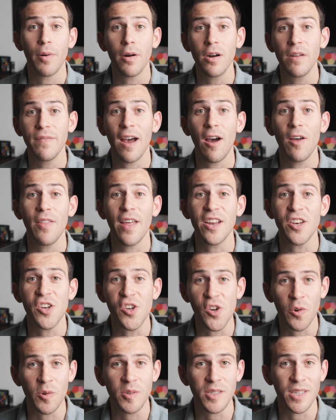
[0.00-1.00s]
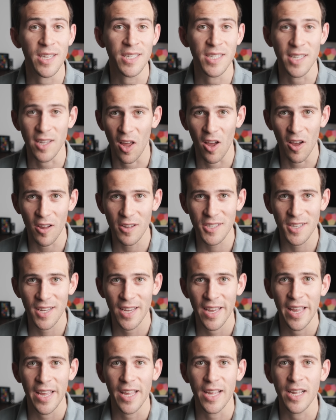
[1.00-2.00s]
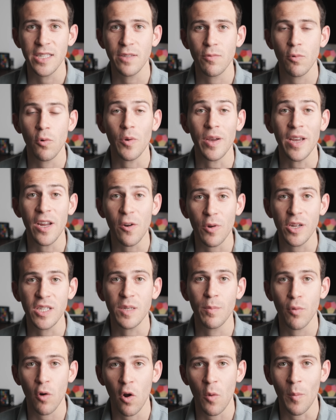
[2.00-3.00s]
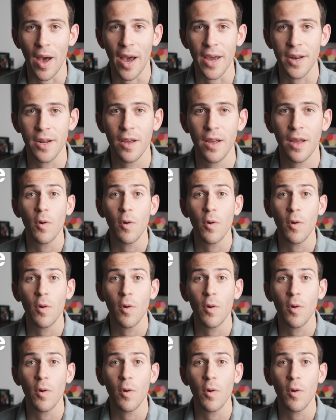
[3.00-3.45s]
Part of how that juice is lost is through increased bromide.